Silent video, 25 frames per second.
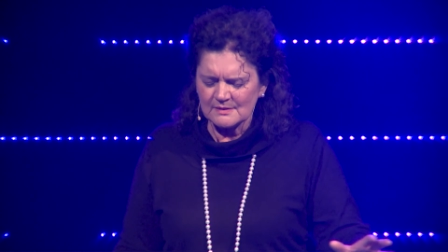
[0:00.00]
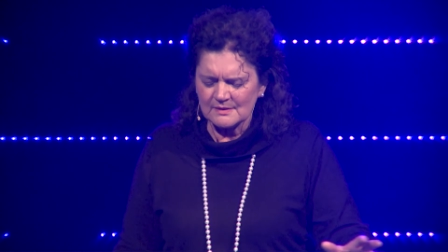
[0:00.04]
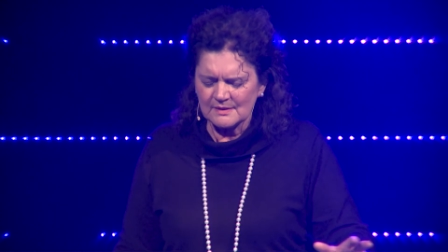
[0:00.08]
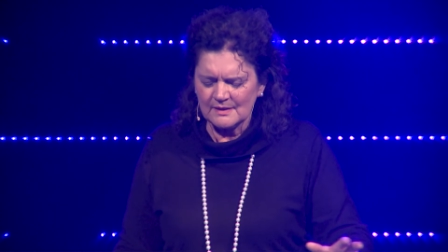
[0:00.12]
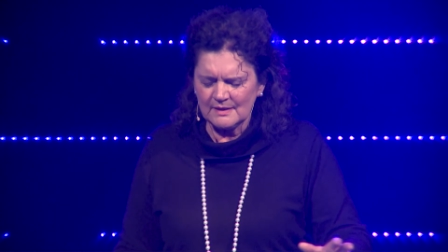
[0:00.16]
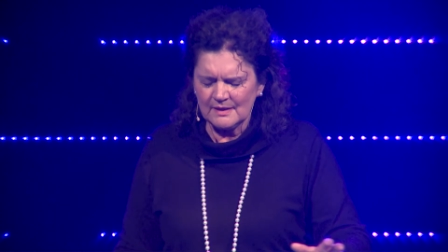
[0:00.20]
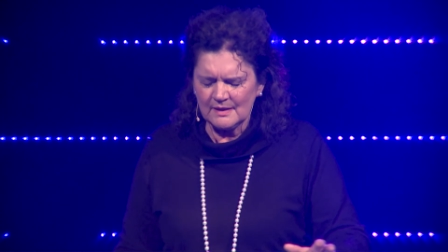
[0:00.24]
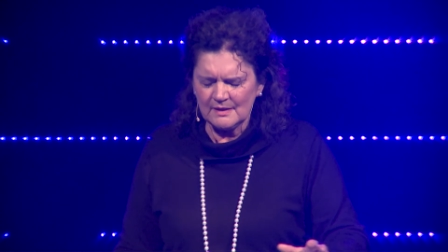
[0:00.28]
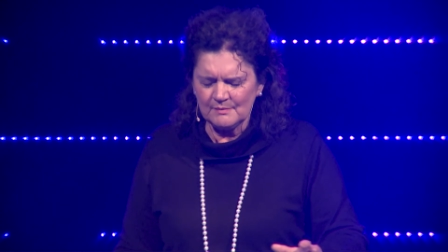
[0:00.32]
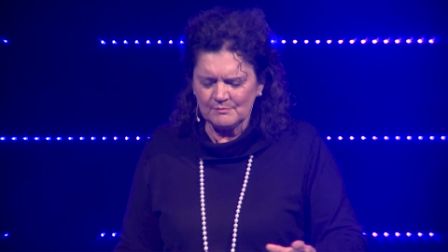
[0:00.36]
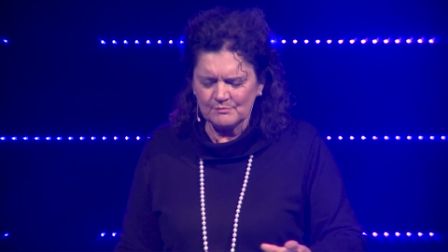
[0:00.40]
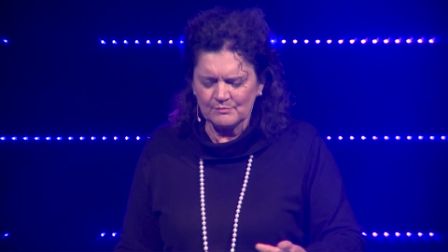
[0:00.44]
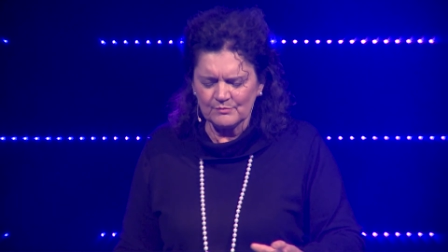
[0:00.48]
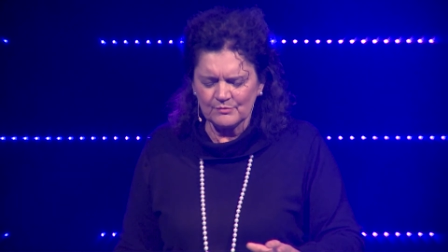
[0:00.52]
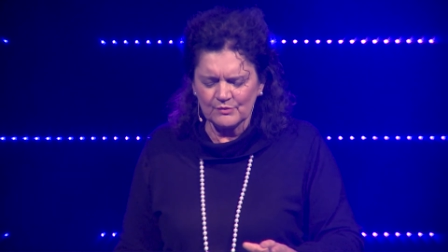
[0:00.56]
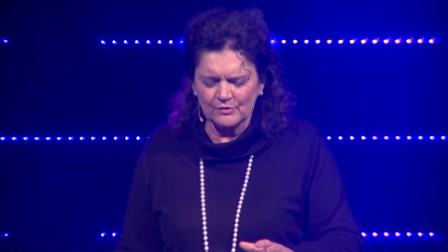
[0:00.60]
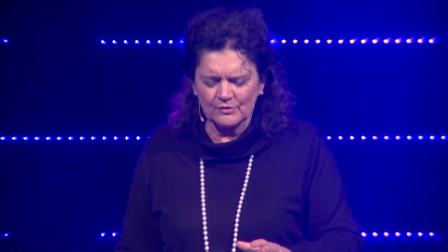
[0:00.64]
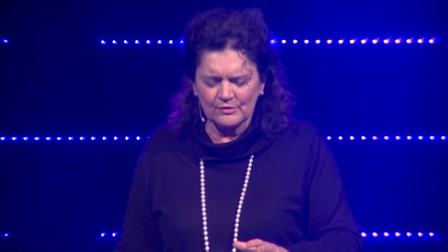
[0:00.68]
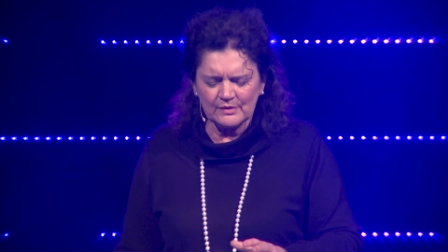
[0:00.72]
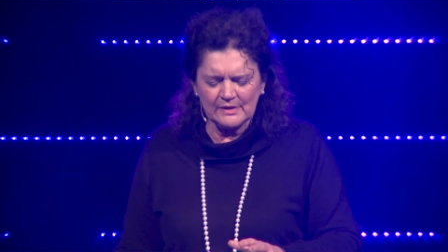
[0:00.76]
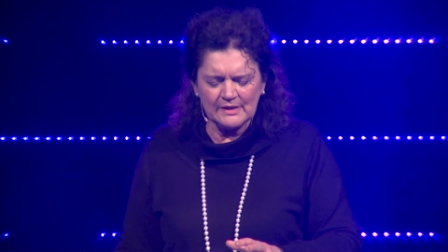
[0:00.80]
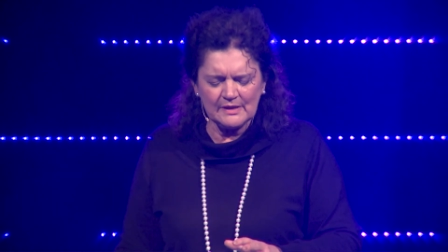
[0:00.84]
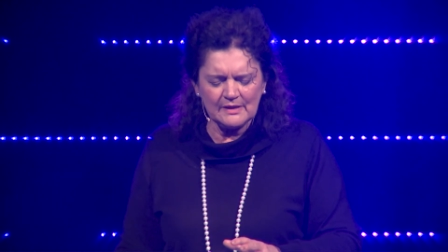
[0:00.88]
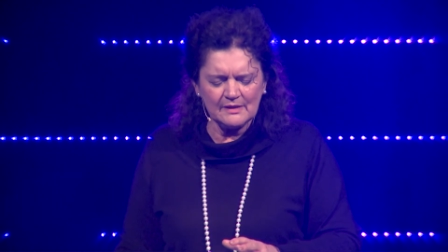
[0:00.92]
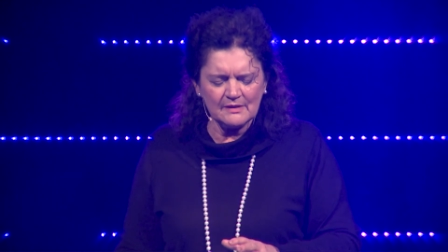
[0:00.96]
keep
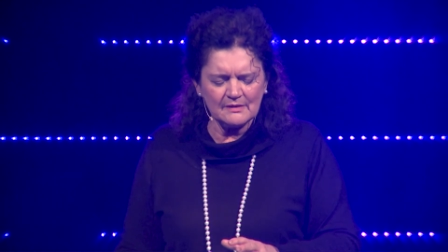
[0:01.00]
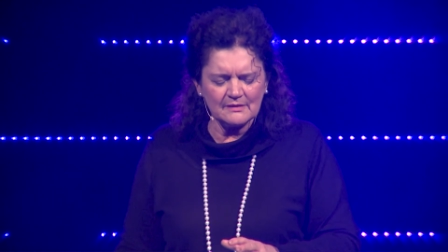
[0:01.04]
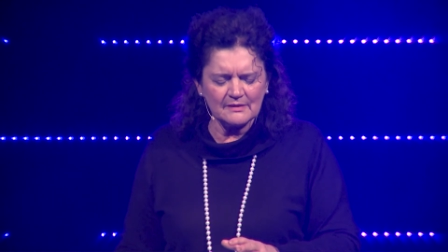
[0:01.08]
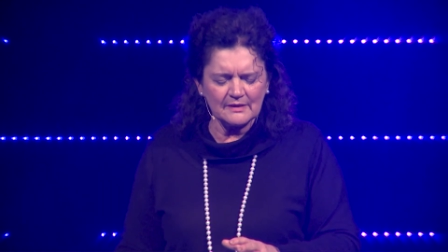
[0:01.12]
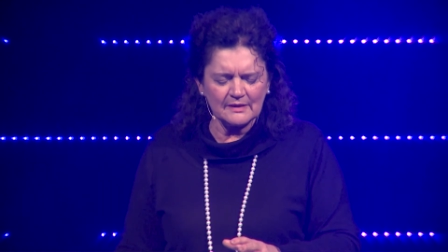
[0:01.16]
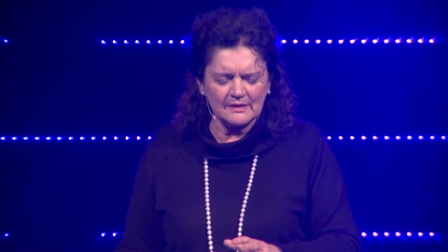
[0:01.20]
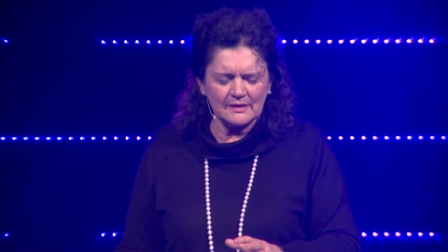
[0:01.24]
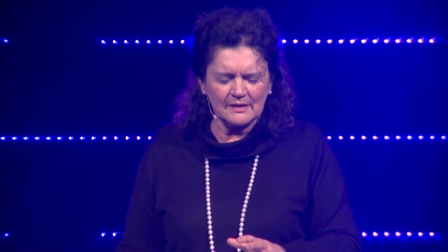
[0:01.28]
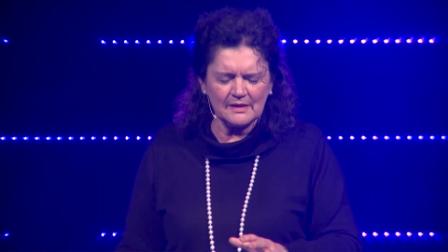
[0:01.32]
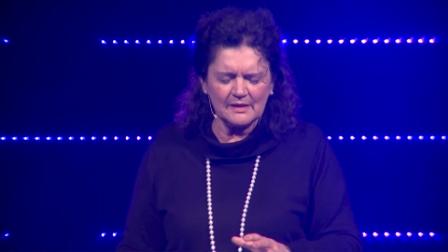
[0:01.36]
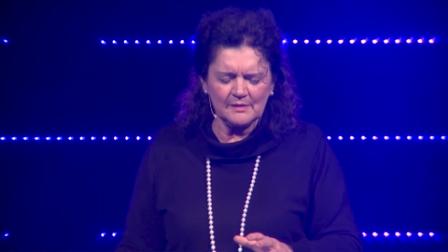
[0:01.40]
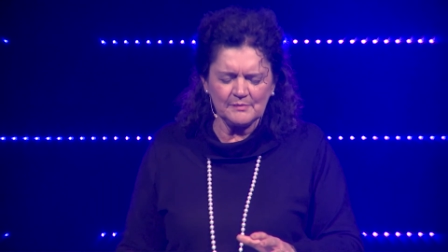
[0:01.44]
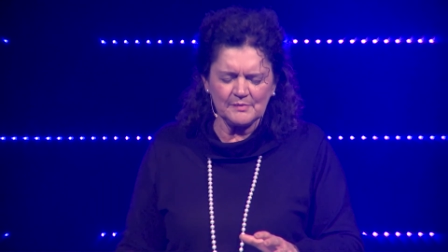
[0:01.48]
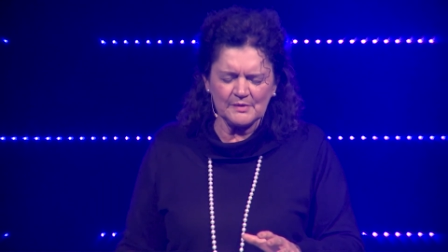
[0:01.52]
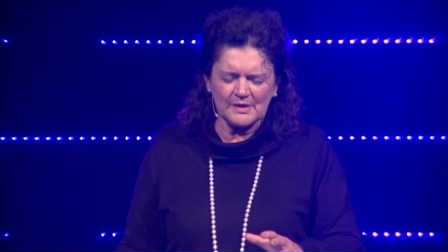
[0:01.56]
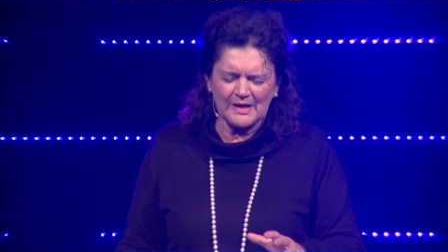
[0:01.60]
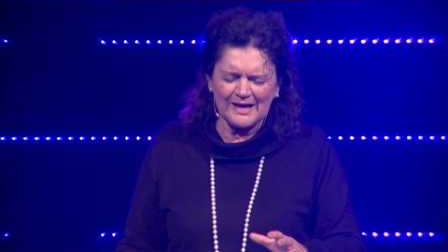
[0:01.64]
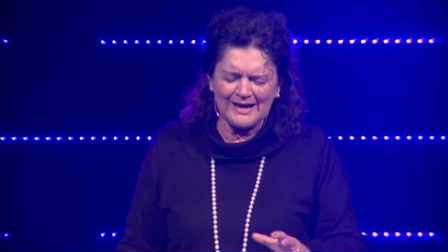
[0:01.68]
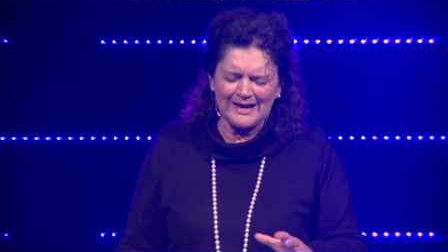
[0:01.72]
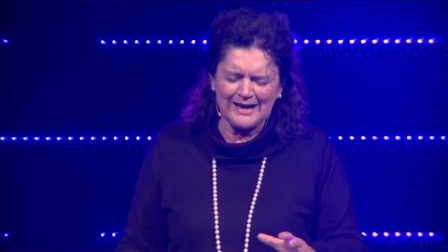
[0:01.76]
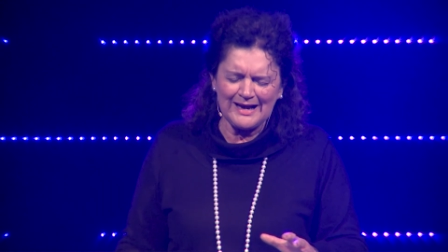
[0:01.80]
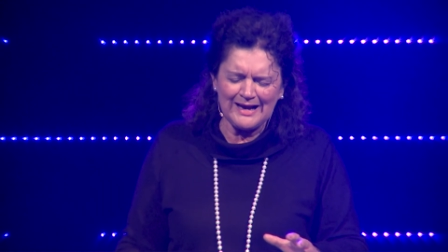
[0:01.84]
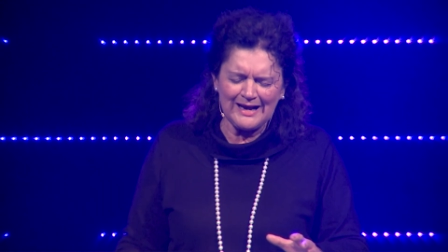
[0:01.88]
breathing, keep your